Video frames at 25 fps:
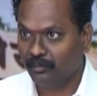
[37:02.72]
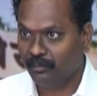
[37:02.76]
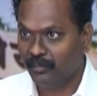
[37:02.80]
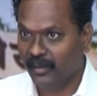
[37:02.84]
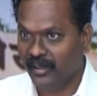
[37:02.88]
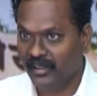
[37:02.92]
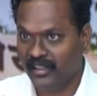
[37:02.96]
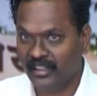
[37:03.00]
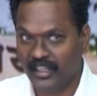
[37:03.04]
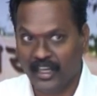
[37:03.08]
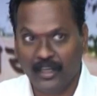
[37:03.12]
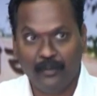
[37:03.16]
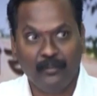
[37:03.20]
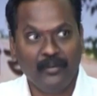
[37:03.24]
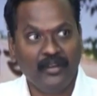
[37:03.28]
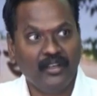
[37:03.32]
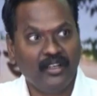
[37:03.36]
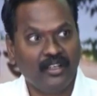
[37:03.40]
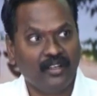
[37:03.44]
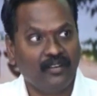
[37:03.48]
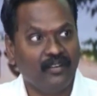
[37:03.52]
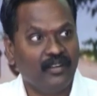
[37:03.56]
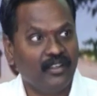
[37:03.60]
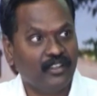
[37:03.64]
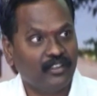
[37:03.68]
my time
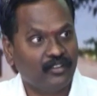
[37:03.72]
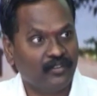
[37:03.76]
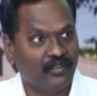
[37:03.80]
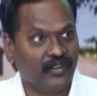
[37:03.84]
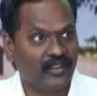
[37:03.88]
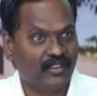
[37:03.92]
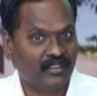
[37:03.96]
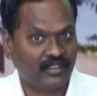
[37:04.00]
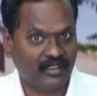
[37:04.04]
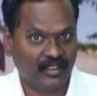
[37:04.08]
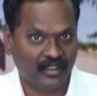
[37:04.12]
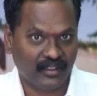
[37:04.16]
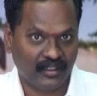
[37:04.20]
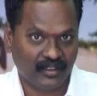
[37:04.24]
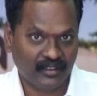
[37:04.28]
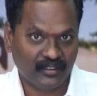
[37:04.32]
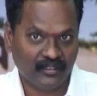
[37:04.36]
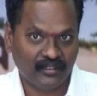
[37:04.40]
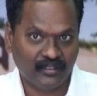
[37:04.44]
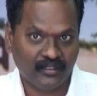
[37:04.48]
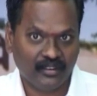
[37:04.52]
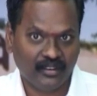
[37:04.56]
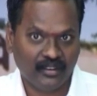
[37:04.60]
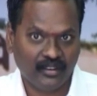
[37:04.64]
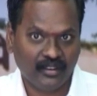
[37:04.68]
interval is fixed
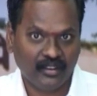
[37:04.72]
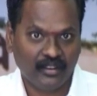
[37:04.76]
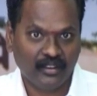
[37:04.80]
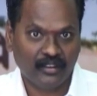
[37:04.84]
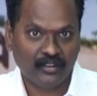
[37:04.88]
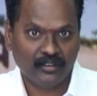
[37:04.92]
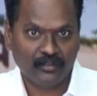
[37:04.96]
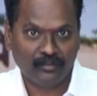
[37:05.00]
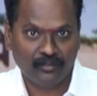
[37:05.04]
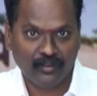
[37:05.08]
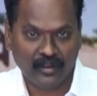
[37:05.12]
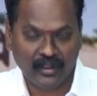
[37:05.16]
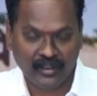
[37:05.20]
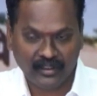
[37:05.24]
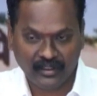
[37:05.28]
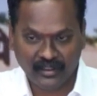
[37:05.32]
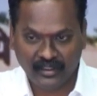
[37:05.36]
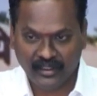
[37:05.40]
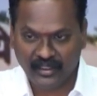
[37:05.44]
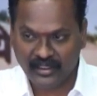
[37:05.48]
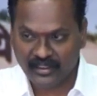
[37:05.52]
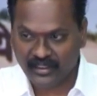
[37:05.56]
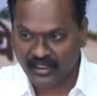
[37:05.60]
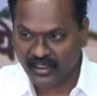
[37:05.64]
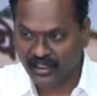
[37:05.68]
for
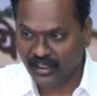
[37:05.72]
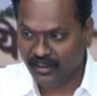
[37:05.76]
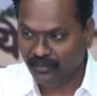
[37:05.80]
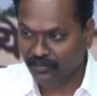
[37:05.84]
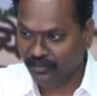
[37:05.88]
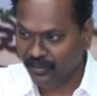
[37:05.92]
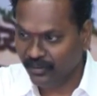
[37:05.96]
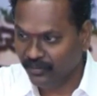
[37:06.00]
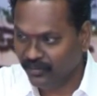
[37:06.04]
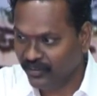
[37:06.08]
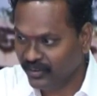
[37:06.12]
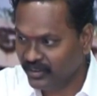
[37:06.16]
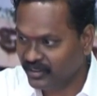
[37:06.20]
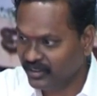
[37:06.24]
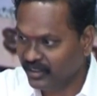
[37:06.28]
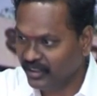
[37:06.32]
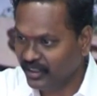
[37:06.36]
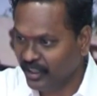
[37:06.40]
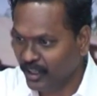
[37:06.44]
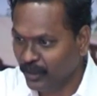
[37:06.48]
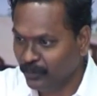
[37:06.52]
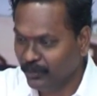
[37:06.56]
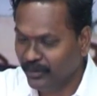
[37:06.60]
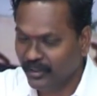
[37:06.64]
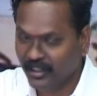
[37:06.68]
each and every fixed
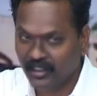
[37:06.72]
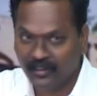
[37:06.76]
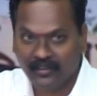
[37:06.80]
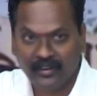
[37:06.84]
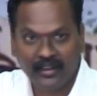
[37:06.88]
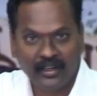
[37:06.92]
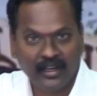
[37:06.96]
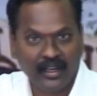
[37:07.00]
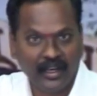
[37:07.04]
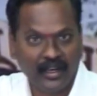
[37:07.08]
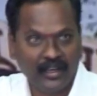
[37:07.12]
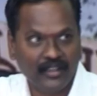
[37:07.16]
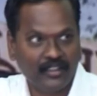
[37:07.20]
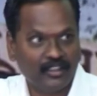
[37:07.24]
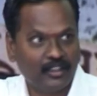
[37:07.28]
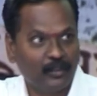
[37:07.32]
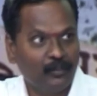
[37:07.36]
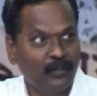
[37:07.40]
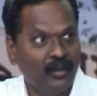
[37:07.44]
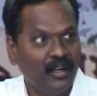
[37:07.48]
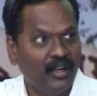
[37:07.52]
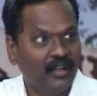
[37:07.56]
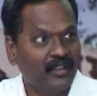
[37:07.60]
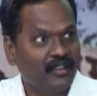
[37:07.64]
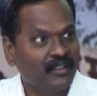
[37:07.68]
time interval I
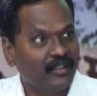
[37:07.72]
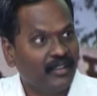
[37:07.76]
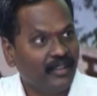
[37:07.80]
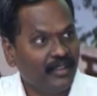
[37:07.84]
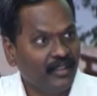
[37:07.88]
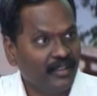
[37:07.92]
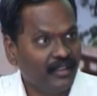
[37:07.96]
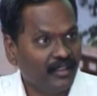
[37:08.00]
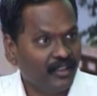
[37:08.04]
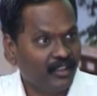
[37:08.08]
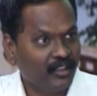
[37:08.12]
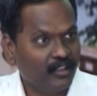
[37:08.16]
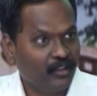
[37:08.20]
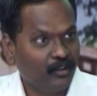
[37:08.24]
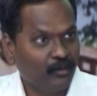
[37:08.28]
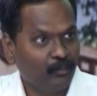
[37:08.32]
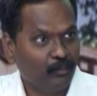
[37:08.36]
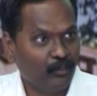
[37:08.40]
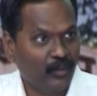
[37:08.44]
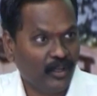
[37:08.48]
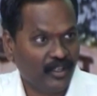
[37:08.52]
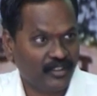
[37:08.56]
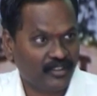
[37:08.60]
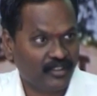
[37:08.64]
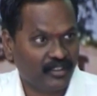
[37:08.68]
simulate the
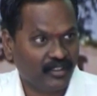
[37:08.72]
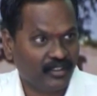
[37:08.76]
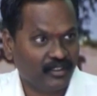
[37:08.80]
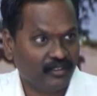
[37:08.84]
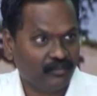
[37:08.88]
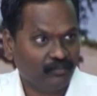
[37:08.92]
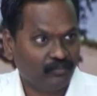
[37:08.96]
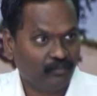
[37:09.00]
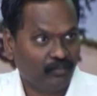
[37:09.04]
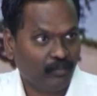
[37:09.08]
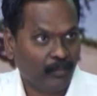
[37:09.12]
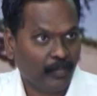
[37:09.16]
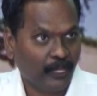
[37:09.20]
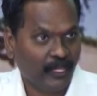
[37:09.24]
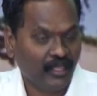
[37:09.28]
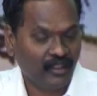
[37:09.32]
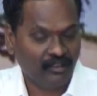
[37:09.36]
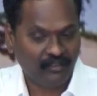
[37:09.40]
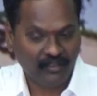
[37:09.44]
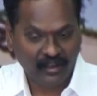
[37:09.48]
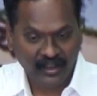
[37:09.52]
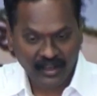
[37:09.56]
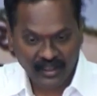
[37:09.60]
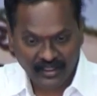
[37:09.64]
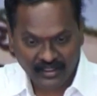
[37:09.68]
basin.
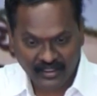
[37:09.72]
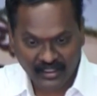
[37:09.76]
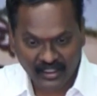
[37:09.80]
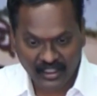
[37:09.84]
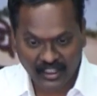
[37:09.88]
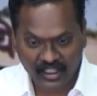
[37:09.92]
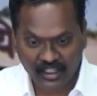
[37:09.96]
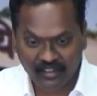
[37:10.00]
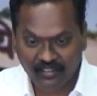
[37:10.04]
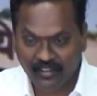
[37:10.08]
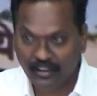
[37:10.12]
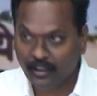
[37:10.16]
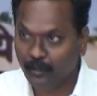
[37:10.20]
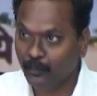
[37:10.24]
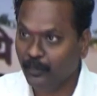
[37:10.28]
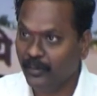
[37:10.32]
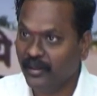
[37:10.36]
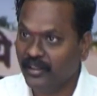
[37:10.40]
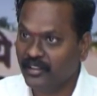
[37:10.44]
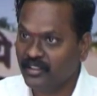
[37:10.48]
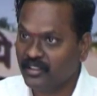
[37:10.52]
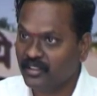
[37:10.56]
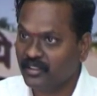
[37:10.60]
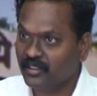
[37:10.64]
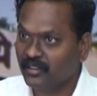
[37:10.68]
Whereas in event
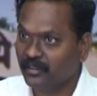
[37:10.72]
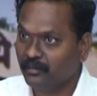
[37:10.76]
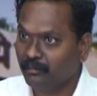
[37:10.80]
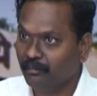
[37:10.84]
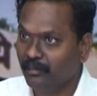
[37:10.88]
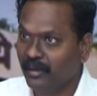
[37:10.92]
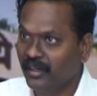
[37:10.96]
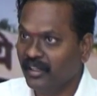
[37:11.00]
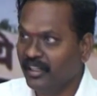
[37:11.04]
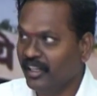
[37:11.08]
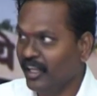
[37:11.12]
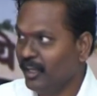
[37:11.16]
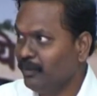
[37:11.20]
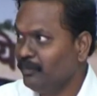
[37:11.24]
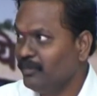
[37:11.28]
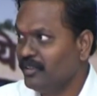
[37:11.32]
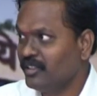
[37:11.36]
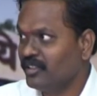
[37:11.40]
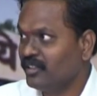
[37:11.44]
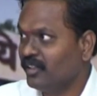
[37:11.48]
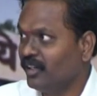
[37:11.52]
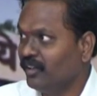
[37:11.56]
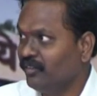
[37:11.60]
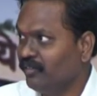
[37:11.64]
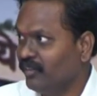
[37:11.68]
based my time
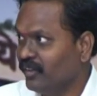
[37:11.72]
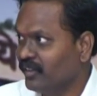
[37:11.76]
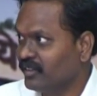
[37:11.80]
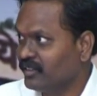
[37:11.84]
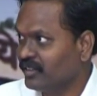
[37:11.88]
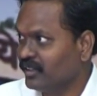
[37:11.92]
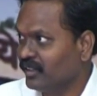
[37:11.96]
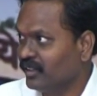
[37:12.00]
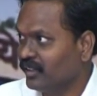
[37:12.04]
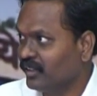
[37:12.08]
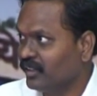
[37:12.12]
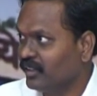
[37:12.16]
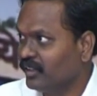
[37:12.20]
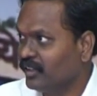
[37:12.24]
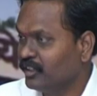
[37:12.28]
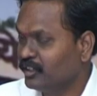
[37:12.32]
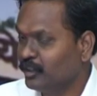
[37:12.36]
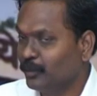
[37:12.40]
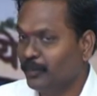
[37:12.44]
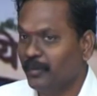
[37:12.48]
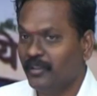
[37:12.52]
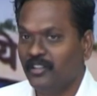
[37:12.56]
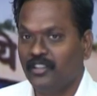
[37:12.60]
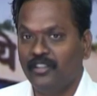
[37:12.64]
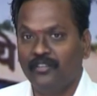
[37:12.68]
is not fixed.
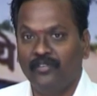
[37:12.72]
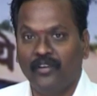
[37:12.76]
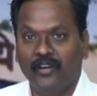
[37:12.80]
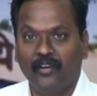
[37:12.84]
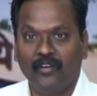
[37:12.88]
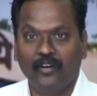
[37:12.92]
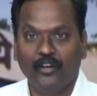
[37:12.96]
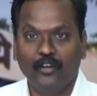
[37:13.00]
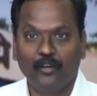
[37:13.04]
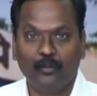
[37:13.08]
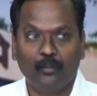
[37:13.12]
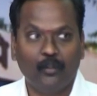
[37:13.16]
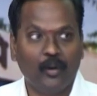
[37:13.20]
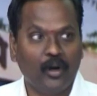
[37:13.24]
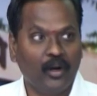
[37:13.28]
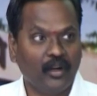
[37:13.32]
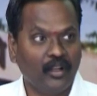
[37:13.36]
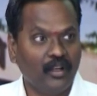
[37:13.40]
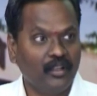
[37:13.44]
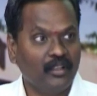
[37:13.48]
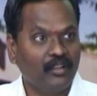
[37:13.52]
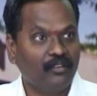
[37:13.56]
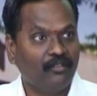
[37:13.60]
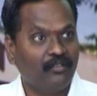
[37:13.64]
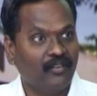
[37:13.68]
Suppose if I want to
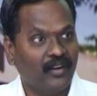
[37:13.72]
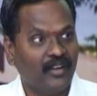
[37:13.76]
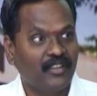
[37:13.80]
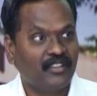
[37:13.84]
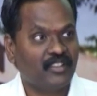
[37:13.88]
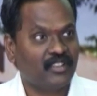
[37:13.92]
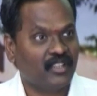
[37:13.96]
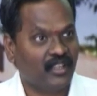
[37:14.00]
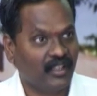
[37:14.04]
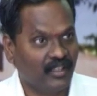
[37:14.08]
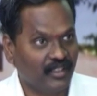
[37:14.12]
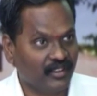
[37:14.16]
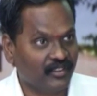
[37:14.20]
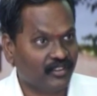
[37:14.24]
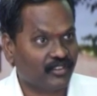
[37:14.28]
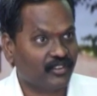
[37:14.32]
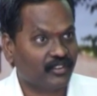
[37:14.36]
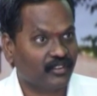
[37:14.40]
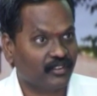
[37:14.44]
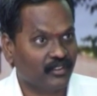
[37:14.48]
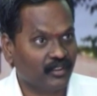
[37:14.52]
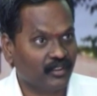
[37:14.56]
model the flood studies